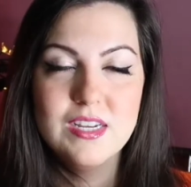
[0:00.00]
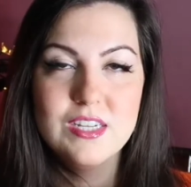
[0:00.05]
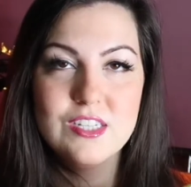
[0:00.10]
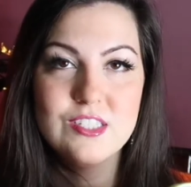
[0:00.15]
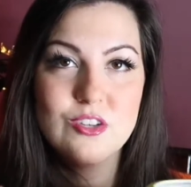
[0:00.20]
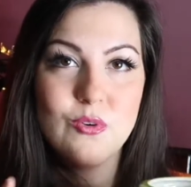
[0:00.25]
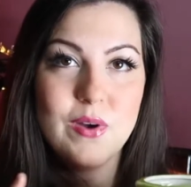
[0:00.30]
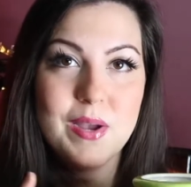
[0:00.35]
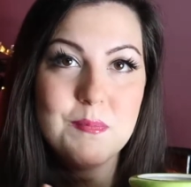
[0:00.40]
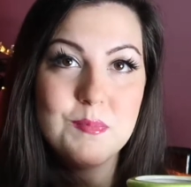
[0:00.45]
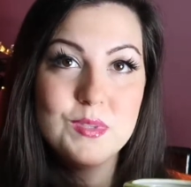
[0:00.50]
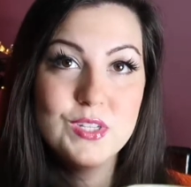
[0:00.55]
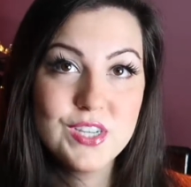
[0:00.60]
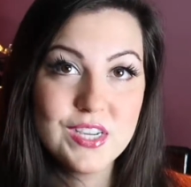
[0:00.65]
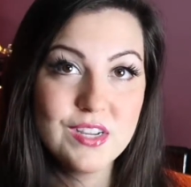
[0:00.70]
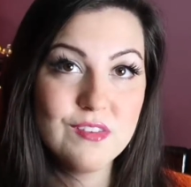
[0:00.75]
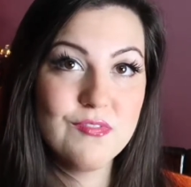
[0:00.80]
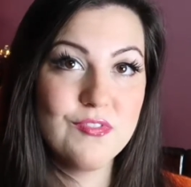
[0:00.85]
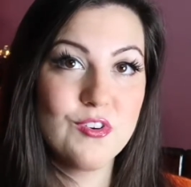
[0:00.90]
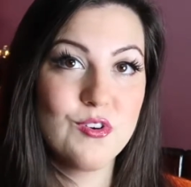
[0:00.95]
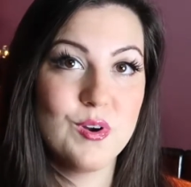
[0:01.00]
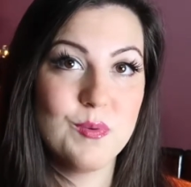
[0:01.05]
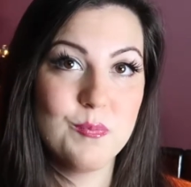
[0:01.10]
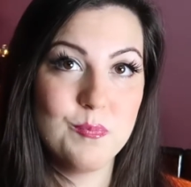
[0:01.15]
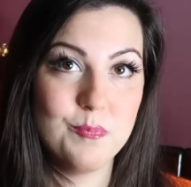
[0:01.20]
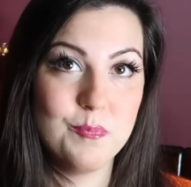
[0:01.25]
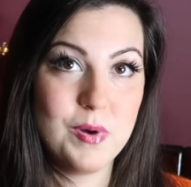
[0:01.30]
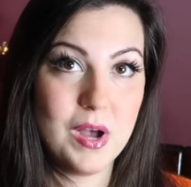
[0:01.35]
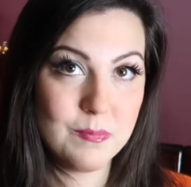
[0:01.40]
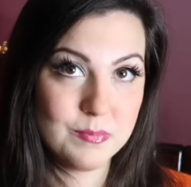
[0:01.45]
So I'm looking for
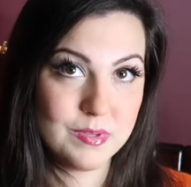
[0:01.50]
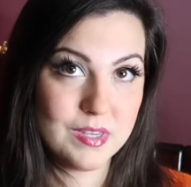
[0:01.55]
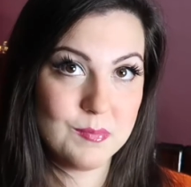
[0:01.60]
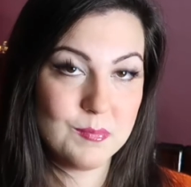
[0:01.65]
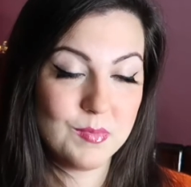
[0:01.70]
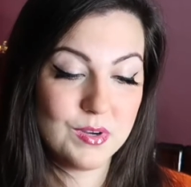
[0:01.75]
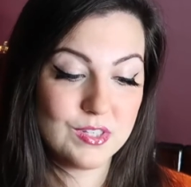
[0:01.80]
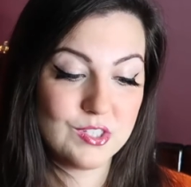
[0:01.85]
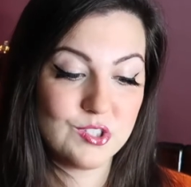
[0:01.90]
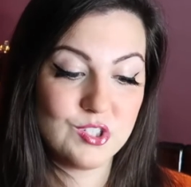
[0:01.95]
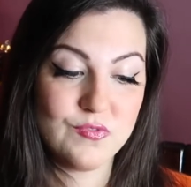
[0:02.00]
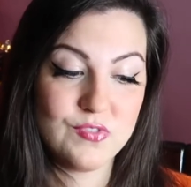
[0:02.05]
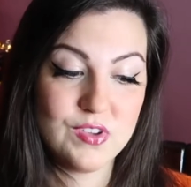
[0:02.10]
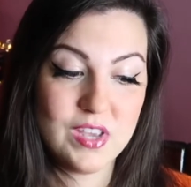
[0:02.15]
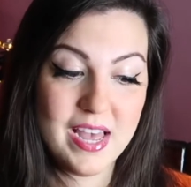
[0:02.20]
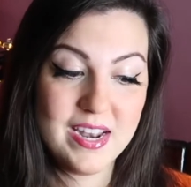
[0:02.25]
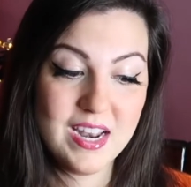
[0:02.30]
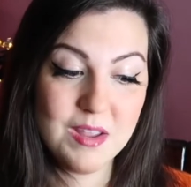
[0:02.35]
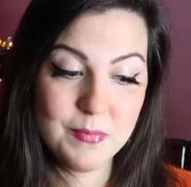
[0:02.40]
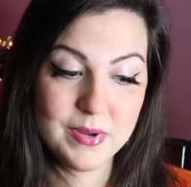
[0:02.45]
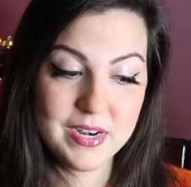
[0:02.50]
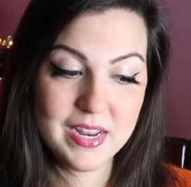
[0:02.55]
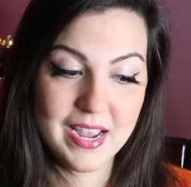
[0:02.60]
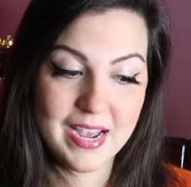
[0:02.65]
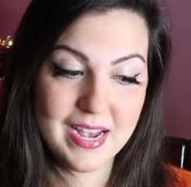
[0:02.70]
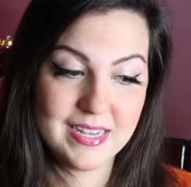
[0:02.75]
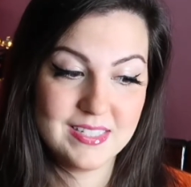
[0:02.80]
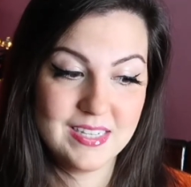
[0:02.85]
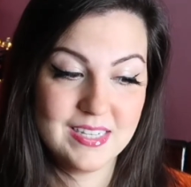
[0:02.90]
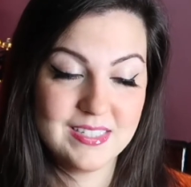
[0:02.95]
a pumpkin mug. So if anybody
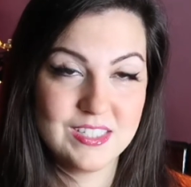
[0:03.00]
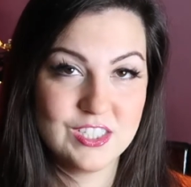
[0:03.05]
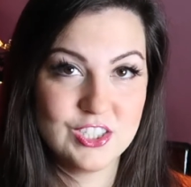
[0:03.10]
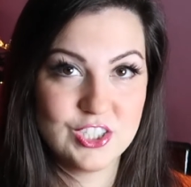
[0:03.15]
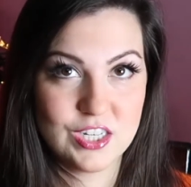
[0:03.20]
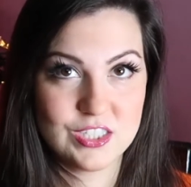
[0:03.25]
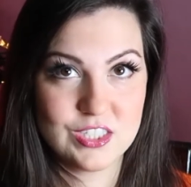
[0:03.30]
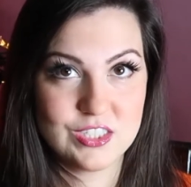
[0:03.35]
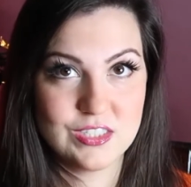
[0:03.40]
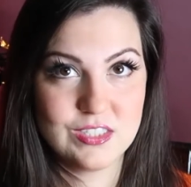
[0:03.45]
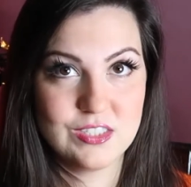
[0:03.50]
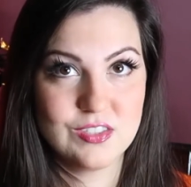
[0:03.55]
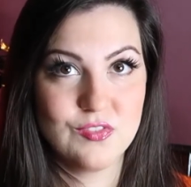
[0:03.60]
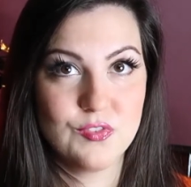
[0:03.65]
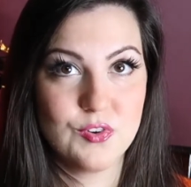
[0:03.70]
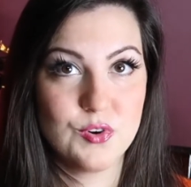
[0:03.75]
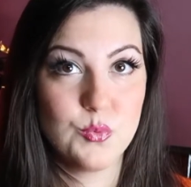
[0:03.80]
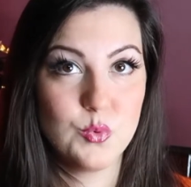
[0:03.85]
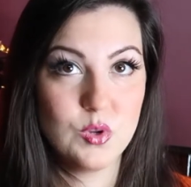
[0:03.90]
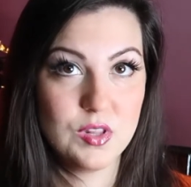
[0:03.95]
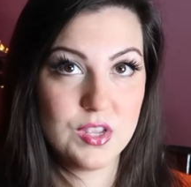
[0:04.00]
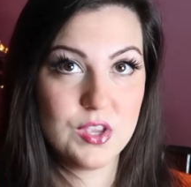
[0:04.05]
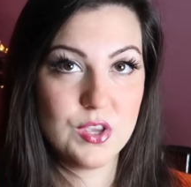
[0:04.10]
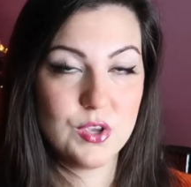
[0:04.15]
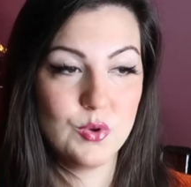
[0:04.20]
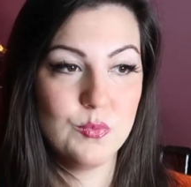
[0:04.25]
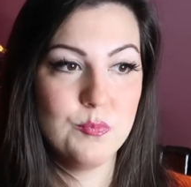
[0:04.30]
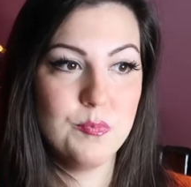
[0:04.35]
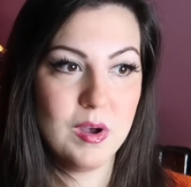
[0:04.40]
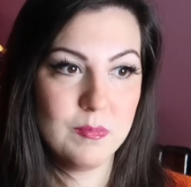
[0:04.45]
has any suggestions for a really
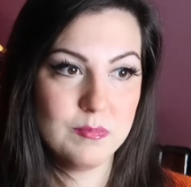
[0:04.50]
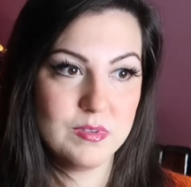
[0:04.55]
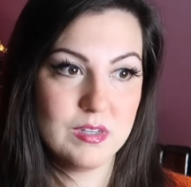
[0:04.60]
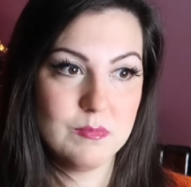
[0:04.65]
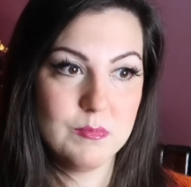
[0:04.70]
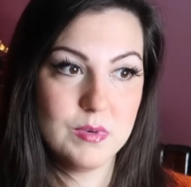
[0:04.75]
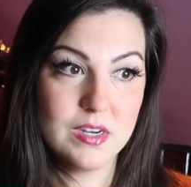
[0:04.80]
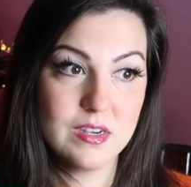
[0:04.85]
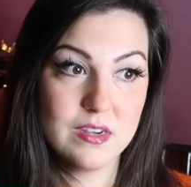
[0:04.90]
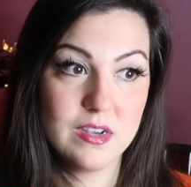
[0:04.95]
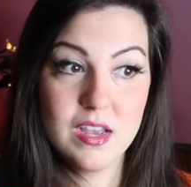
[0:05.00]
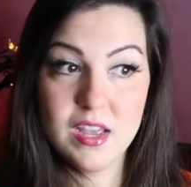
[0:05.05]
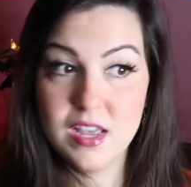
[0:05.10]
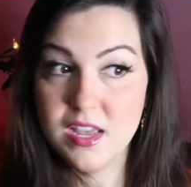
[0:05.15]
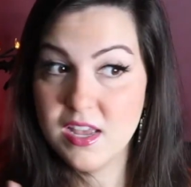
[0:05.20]
cute pumpkin mug,